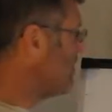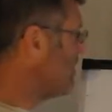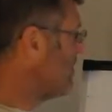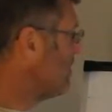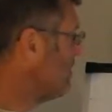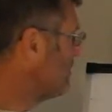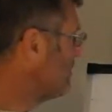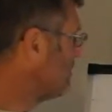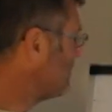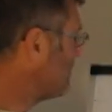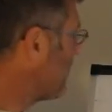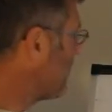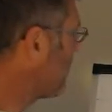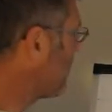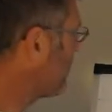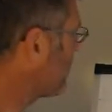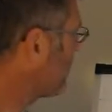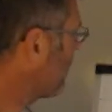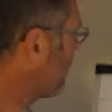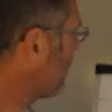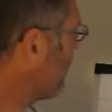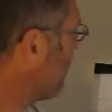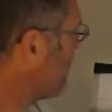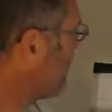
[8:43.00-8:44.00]
So now that I
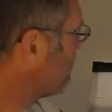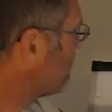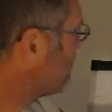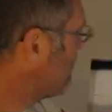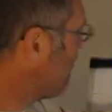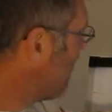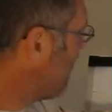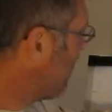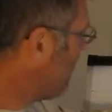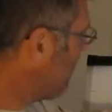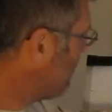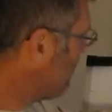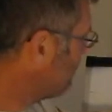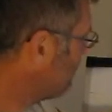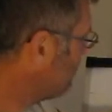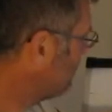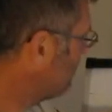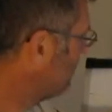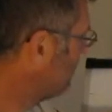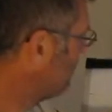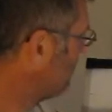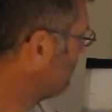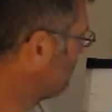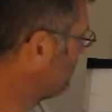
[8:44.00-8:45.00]
have mass
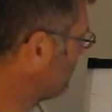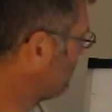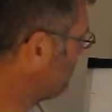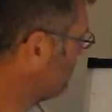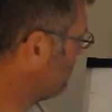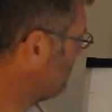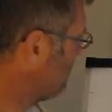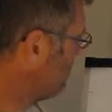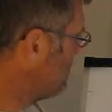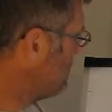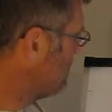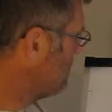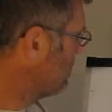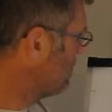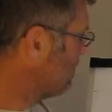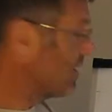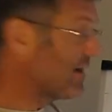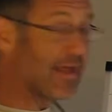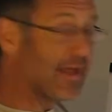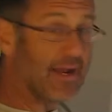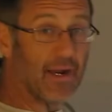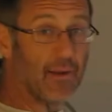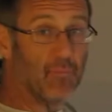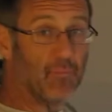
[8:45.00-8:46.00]
here, and
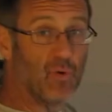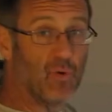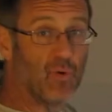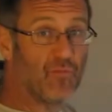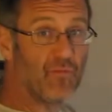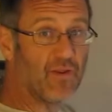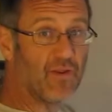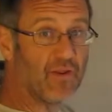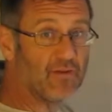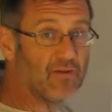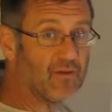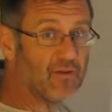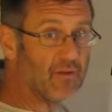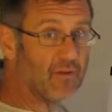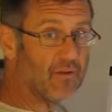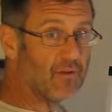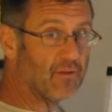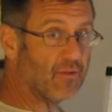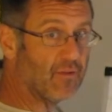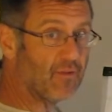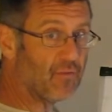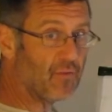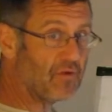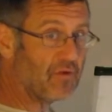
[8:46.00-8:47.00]
I moved it to
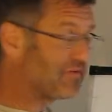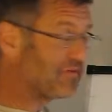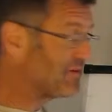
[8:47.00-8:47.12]
350